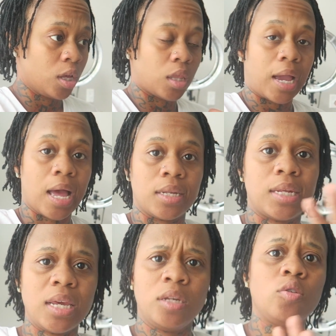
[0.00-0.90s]
Like, I
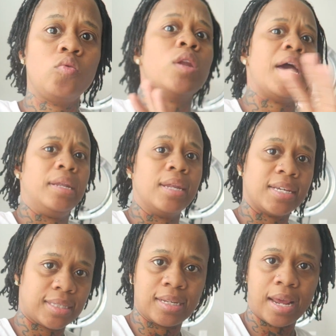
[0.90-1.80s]
didn't do nothing
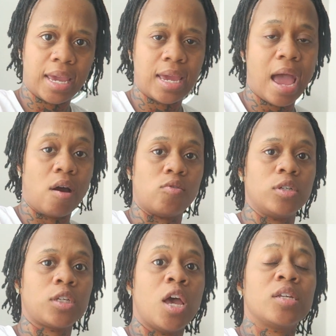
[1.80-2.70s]
less than 8
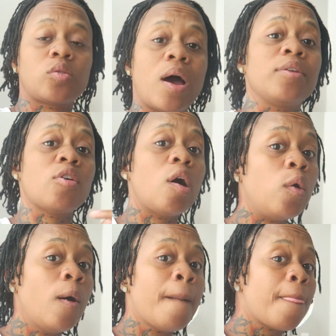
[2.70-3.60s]
hours. So I
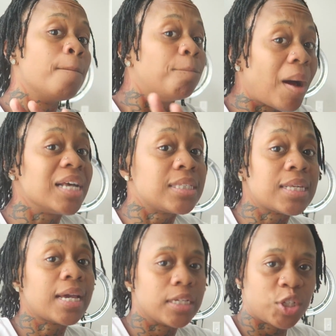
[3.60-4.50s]
know my
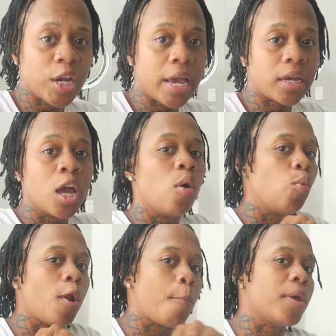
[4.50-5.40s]
second check
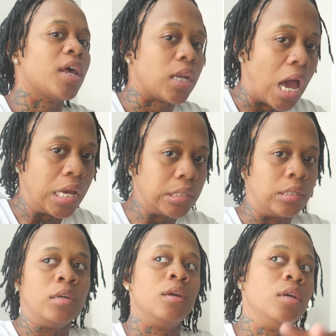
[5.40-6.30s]
would have been a
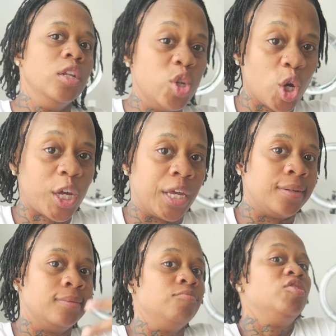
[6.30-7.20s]
nice
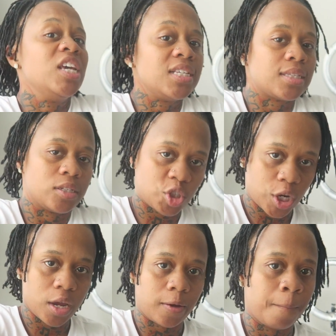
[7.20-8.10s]
looking, decent
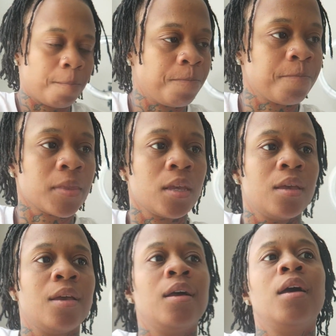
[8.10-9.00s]
check.
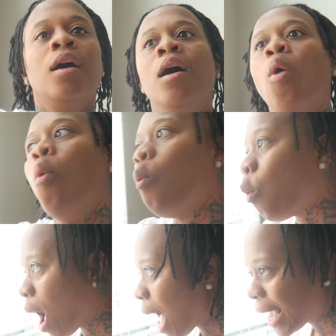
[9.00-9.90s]

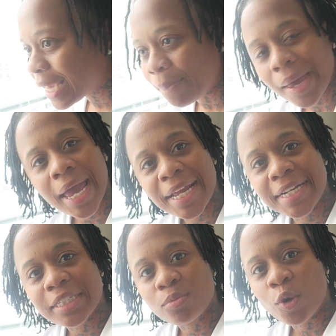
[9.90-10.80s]
Why I get paid
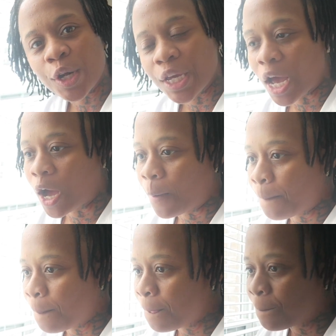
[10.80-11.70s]
this morning,
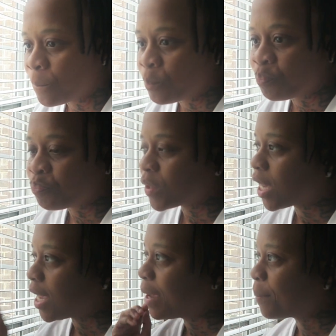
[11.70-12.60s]
y'all,
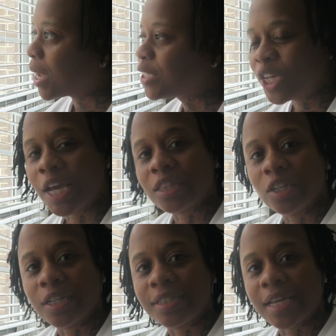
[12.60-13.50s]
and my check
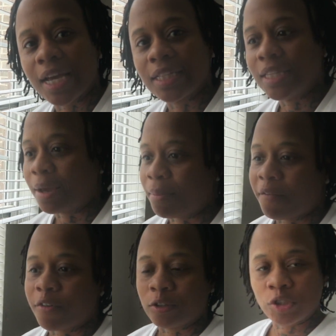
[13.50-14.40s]
look exactly like
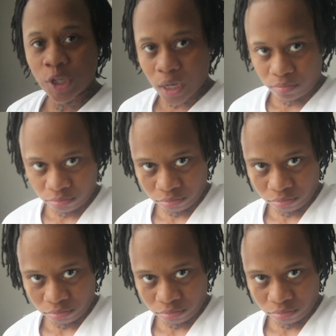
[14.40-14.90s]
my first check?